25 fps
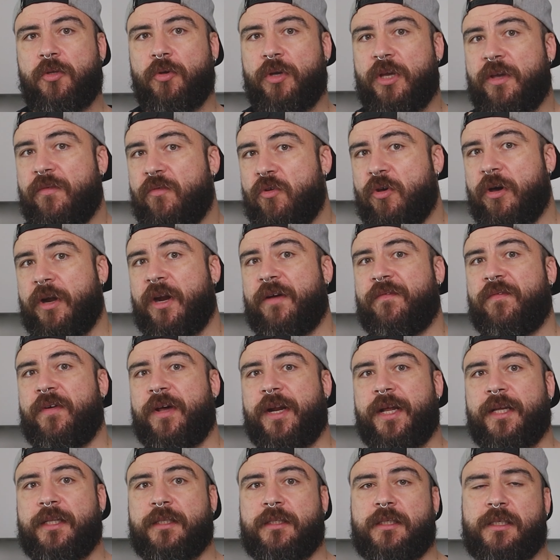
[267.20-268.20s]
To give you a
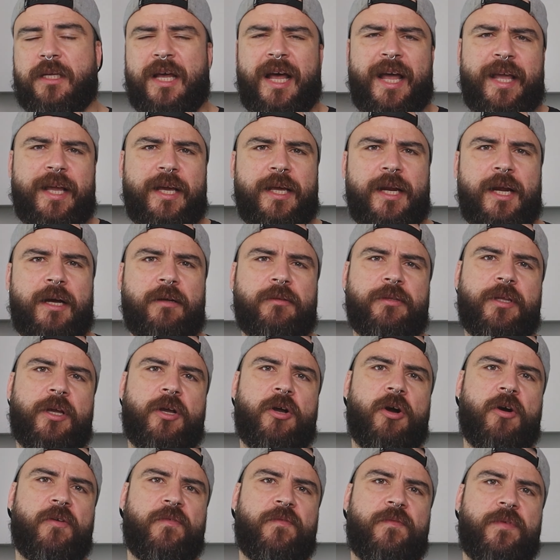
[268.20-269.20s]
reference, I ground the
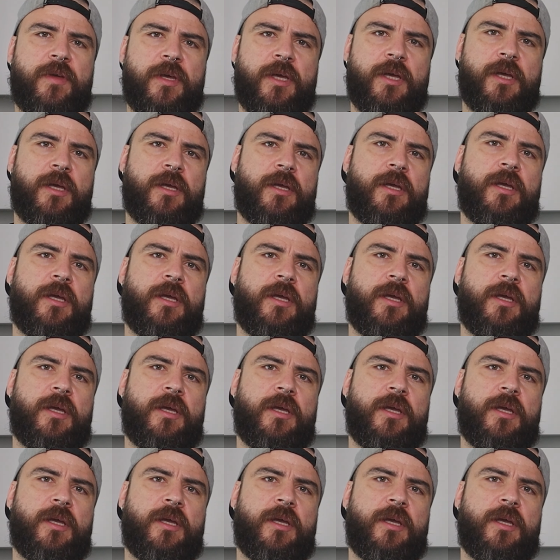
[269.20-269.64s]
coffee